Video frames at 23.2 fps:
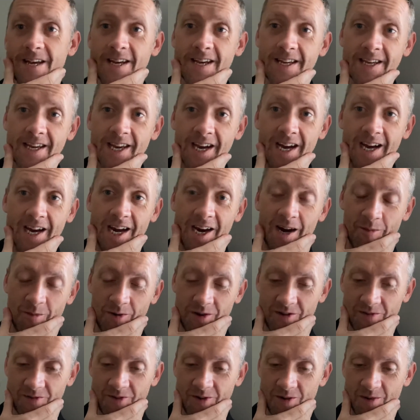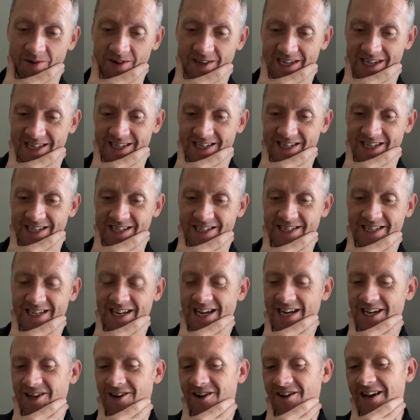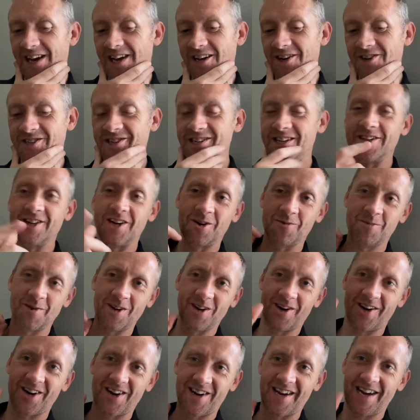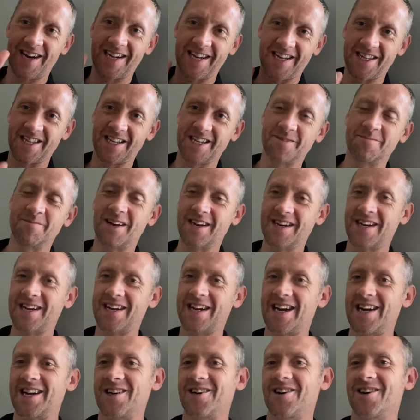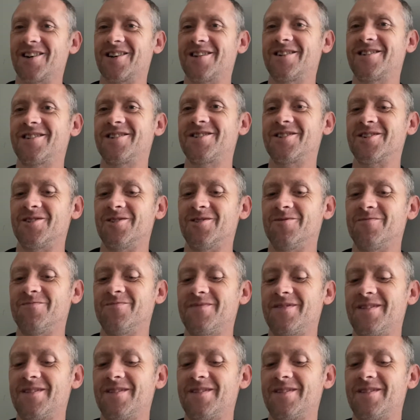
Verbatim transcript: yeah, I'm looking forward to getting this Gengar energy. There we are, and getting this Mega Gengar. So